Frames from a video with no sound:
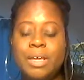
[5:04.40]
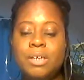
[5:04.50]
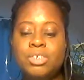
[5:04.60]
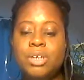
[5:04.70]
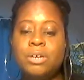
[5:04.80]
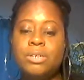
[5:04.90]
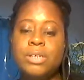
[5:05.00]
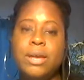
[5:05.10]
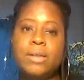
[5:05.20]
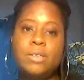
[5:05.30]
She
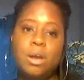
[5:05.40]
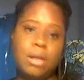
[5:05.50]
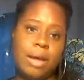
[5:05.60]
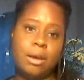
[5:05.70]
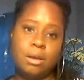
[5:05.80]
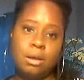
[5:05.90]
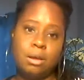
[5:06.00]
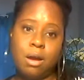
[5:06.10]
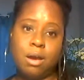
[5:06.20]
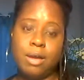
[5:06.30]
understands her light and
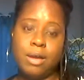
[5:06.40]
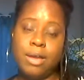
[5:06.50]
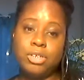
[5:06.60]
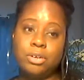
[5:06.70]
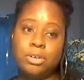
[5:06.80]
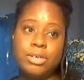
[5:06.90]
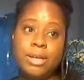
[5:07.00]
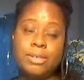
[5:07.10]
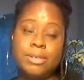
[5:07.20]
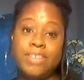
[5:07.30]
her dark, and she
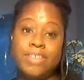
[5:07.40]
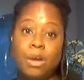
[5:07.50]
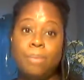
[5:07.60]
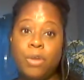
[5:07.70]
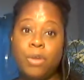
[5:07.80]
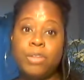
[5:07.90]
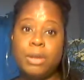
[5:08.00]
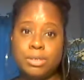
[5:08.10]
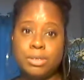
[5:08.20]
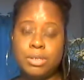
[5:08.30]
understands that they are both
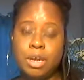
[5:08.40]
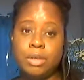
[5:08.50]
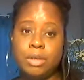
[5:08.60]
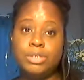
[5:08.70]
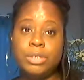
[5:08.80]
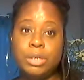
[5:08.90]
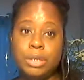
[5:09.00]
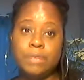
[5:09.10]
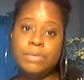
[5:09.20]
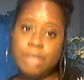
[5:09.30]
necessary to
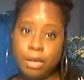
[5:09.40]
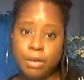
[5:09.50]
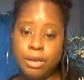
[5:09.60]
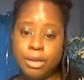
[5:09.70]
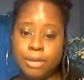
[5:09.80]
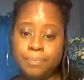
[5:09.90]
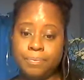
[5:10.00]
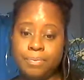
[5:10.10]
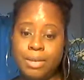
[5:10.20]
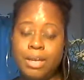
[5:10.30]
live sacredly.
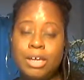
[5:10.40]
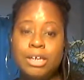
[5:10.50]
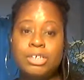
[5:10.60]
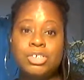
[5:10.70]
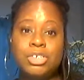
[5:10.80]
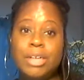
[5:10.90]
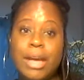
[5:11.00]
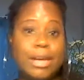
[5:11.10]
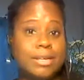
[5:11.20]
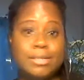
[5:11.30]
She
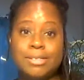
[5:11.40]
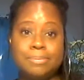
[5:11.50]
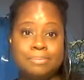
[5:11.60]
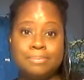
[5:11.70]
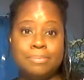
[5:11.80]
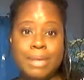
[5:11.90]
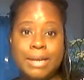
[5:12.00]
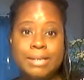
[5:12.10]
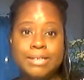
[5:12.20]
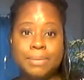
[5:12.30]
has, plain
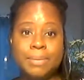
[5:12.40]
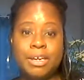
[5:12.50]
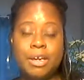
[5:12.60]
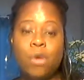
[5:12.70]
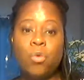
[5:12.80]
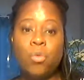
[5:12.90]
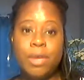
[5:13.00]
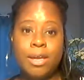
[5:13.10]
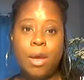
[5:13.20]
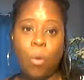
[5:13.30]
and simply,
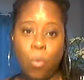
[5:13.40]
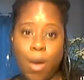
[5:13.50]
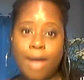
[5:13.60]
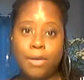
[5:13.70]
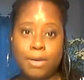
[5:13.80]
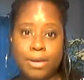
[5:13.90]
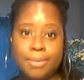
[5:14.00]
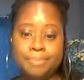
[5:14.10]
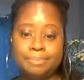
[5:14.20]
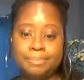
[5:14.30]
rewilded.
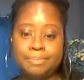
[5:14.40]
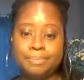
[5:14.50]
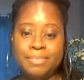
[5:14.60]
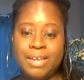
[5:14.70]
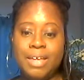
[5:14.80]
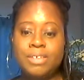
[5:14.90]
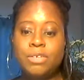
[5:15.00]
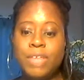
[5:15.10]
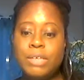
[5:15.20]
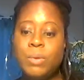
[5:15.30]
So
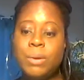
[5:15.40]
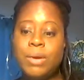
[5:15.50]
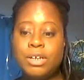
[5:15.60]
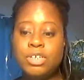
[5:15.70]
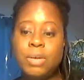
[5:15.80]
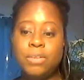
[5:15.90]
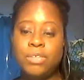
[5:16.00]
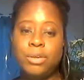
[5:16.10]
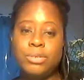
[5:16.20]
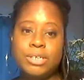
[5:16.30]
that's what I'm going to share with
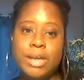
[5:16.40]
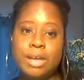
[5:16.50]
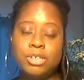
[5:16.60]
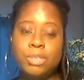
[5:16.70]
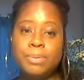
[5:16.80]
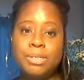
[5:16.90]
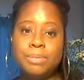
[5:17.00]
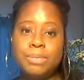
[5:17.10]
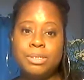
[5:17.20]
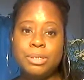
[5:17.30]
you today, just bits
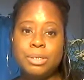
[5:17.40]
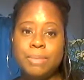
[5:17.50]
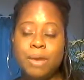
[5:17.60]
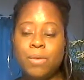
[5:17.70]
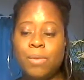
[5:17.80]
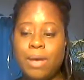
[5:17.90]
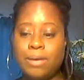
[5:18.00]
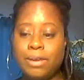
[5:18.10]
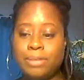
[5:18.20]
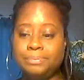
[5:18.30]
and pieces about
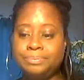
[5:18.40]
rewilding,